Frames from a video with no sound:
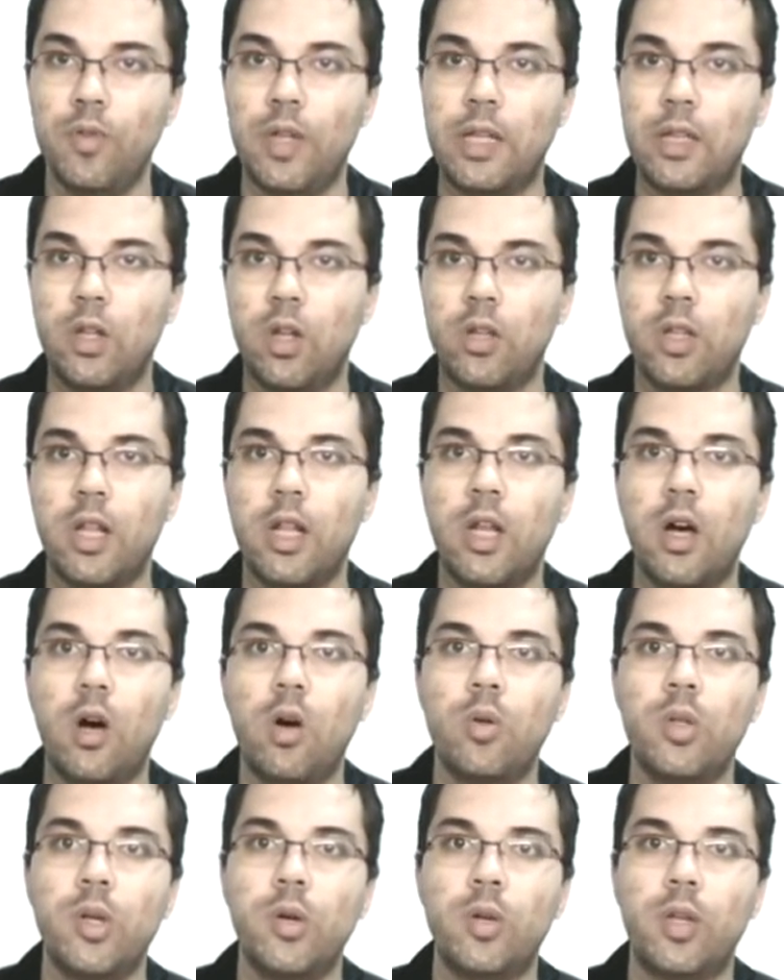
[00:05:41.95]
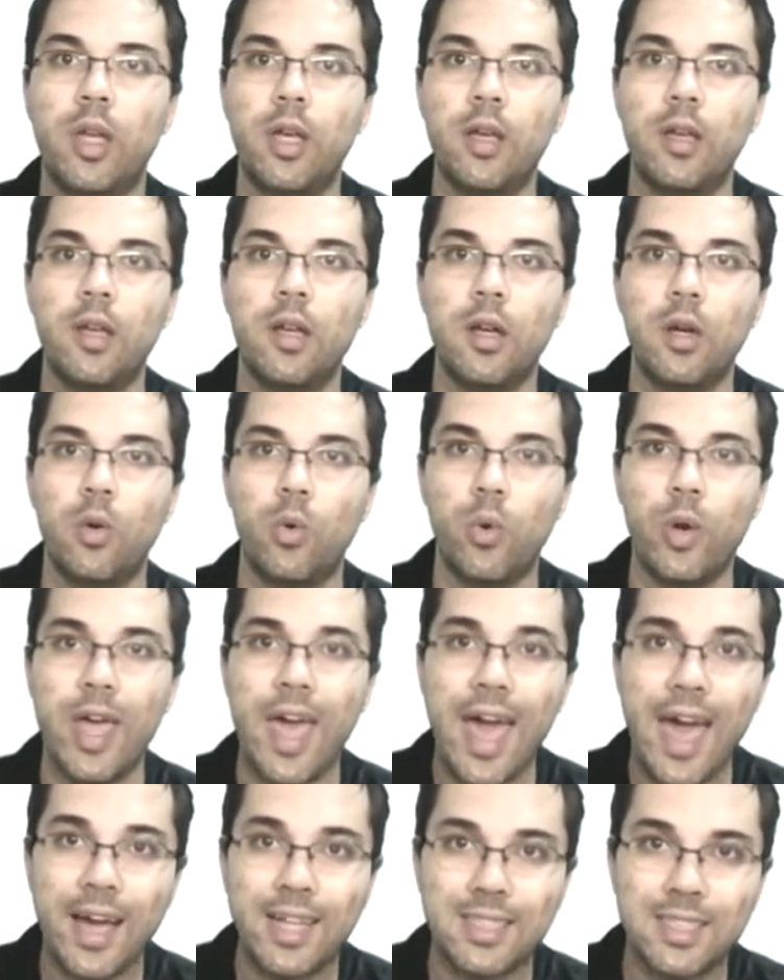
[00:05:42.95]
that not allow the oke
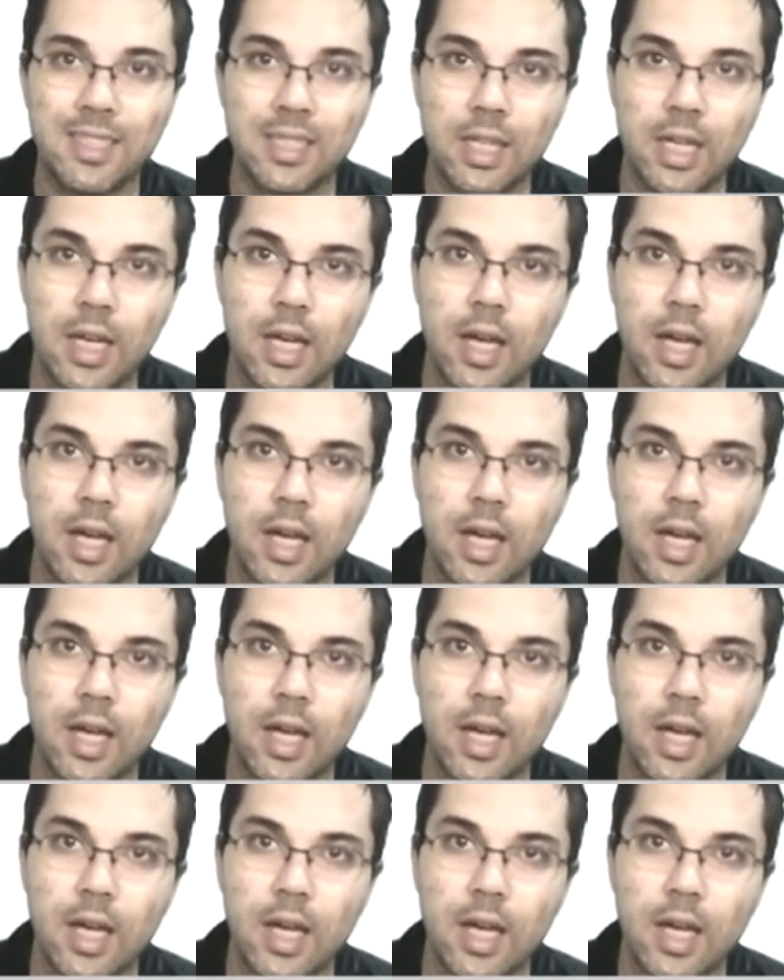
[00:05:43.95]
react